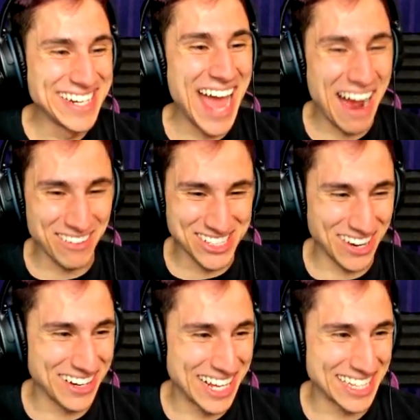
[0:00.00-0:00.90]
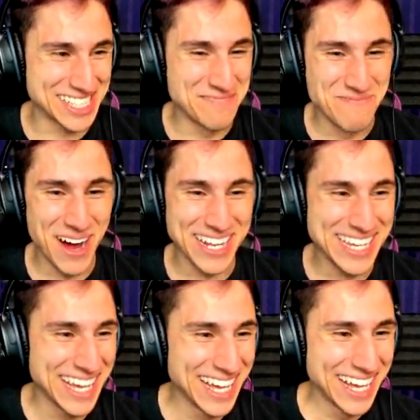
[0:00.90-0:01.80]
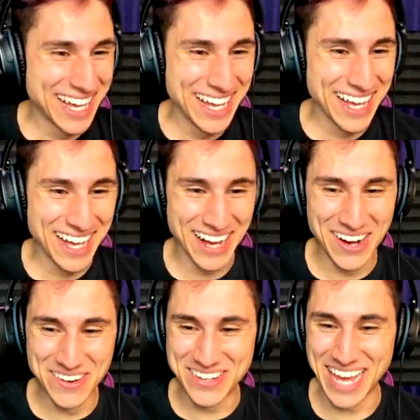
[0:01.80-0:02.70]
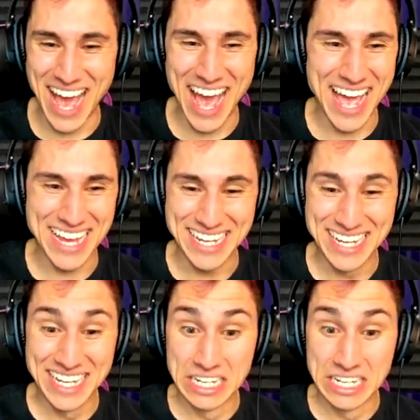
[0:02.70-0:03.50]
Now we're starting to get some money. Okay.